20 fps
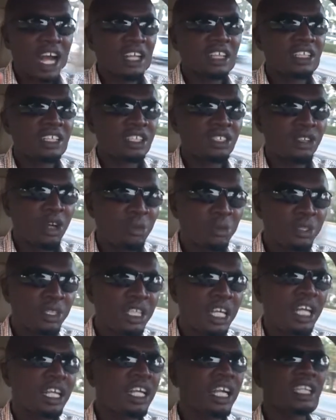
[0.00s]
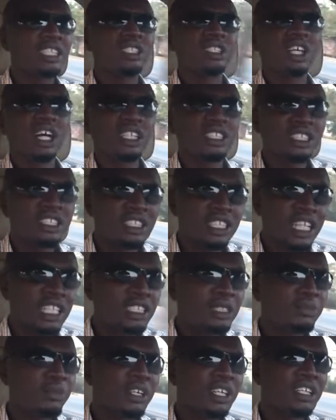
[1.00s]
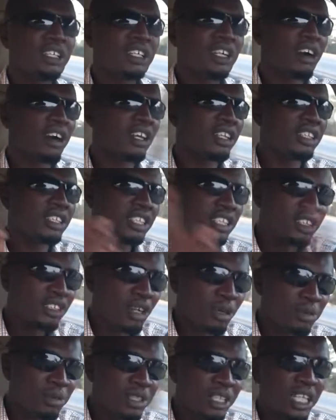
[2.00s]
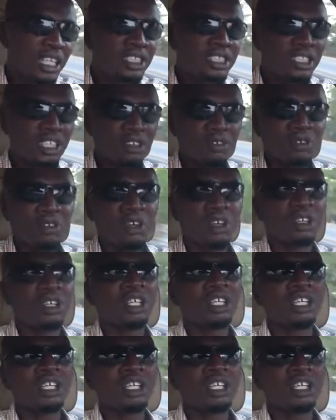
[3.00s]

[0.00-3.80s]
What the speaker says: EW10A is not the same spring on EW10J4.